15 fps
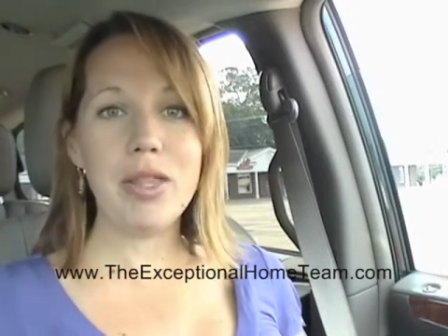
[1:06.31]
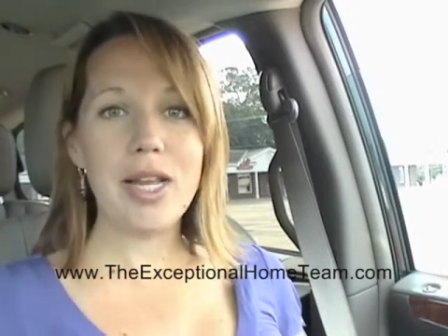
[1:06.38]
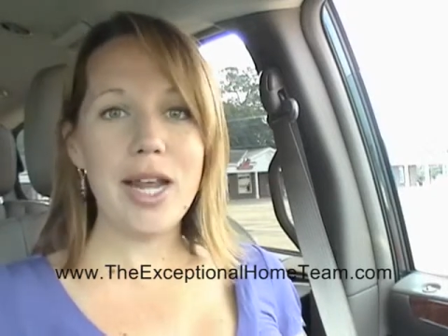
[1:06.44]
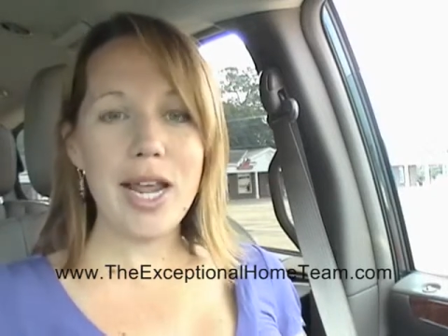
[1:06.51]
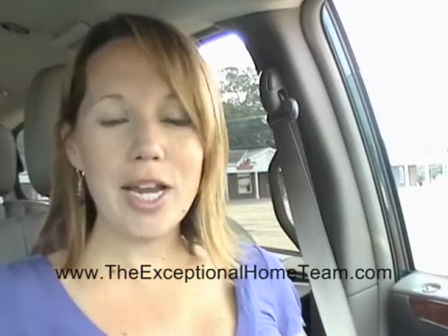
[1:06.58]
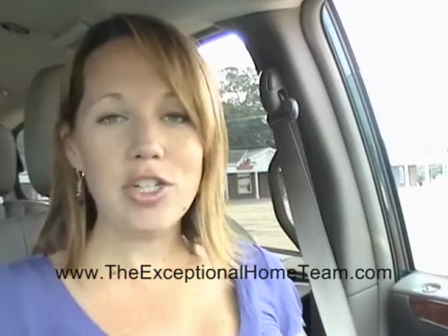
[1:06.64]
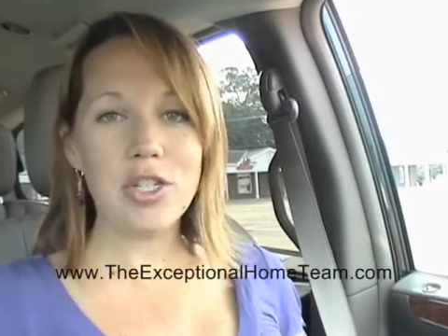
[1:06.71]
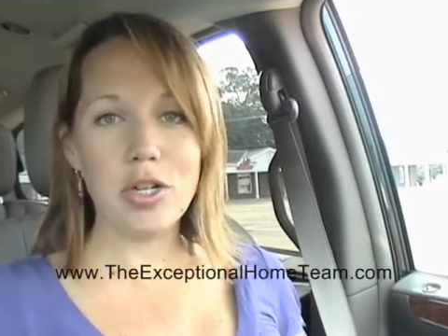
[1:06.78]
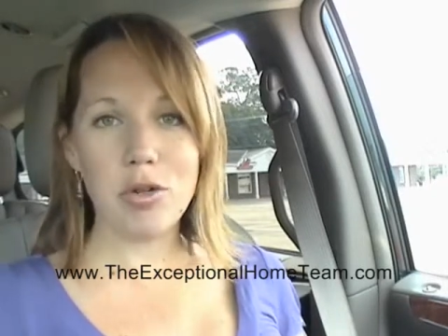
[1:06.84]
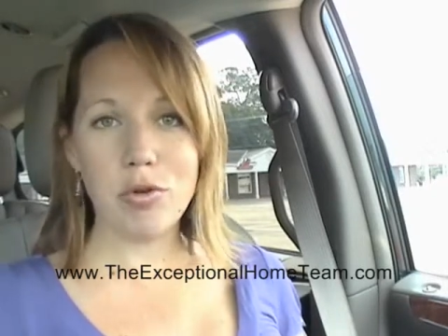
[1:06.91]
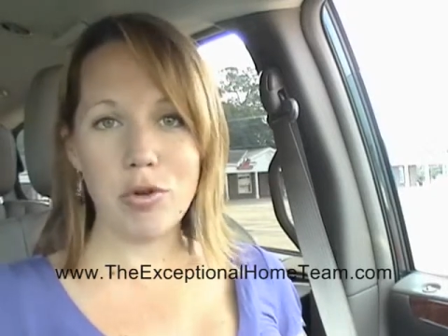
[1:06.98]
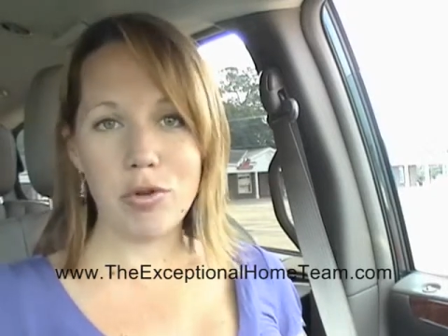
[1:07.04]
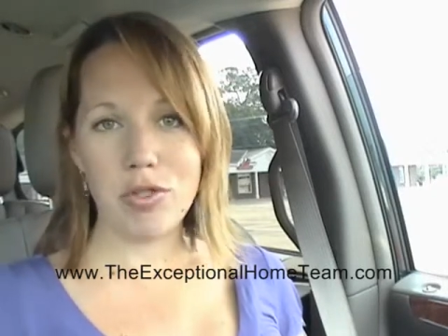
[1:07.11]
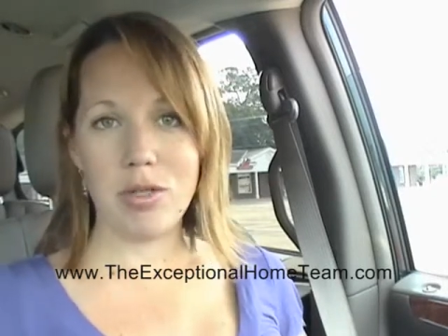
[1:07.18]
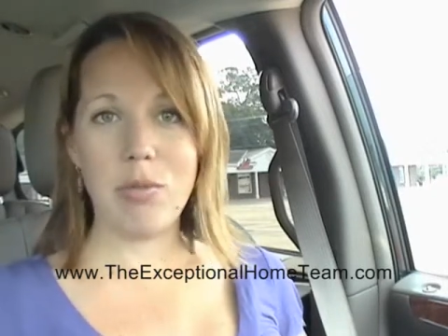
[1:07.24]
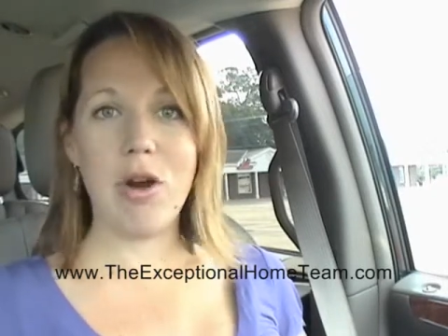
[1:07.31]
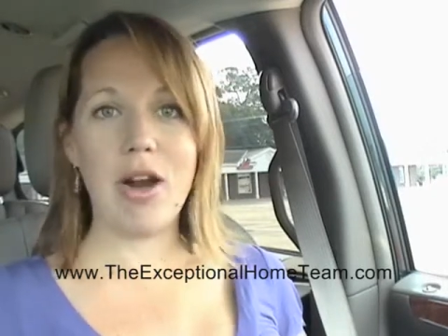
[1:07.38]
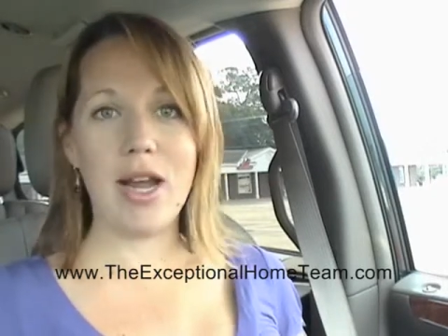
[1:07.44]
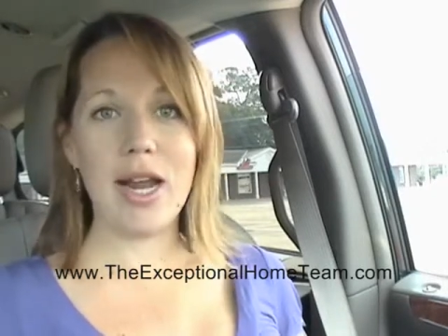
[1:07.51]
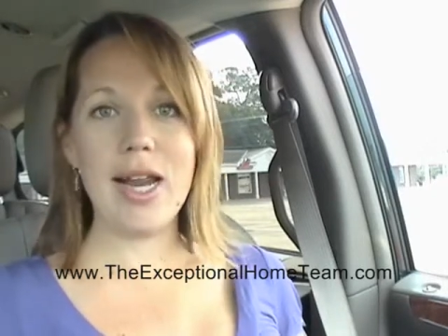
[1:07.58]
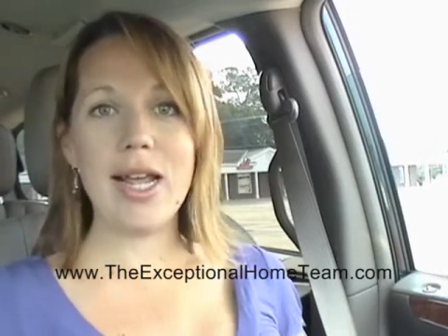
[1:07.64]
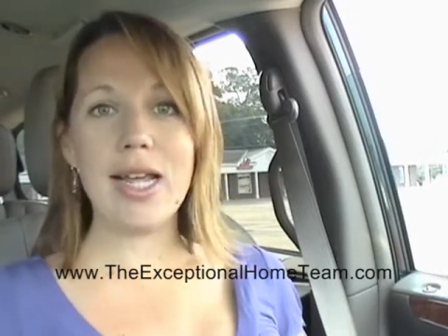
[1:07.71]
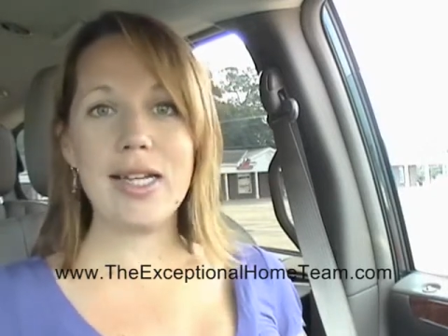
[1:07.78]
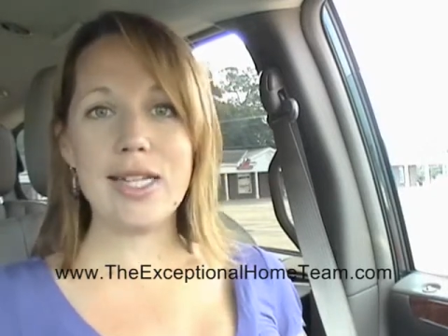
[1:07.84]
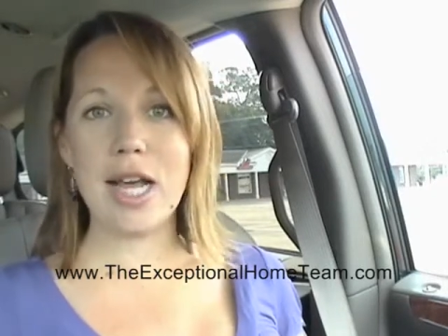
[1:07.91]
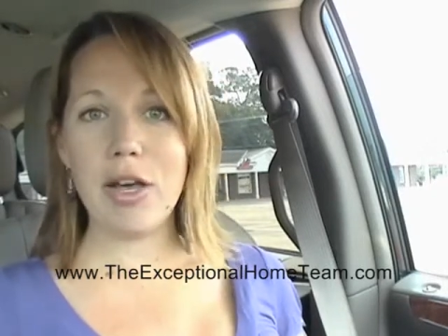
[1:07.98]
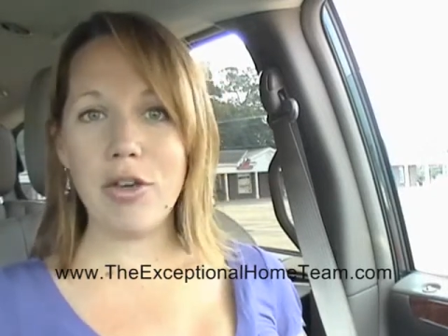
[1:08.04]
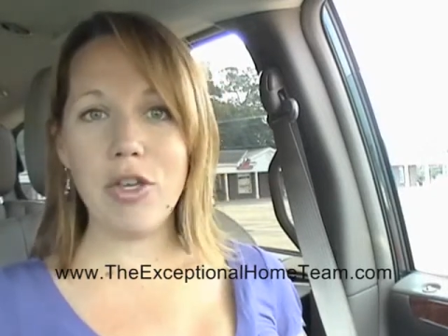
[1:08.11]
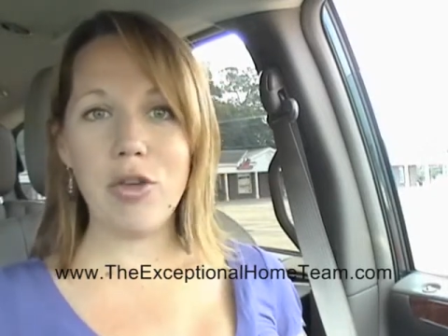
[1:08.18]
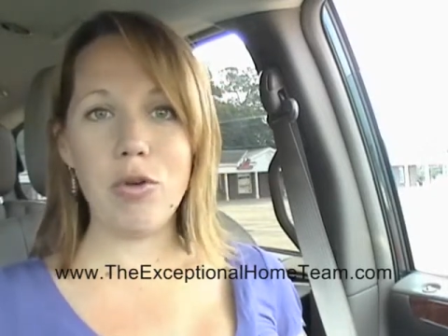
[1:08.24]
with an agent who knows the market and can
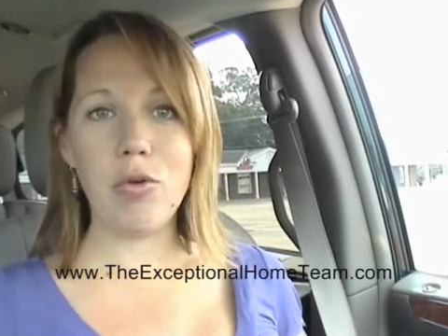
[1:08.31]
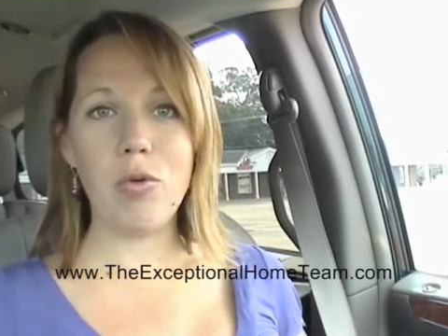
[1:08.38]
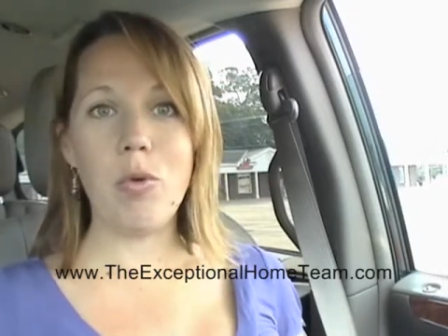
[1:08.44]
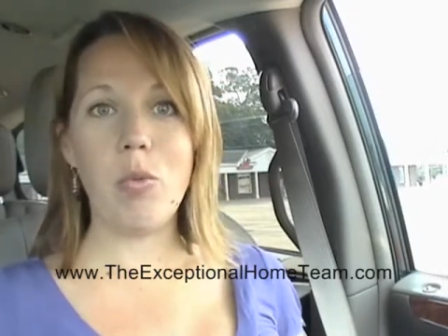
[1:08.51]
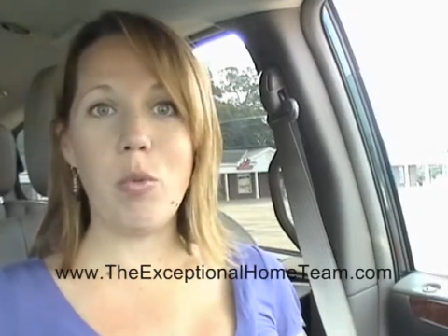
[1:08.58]
tell you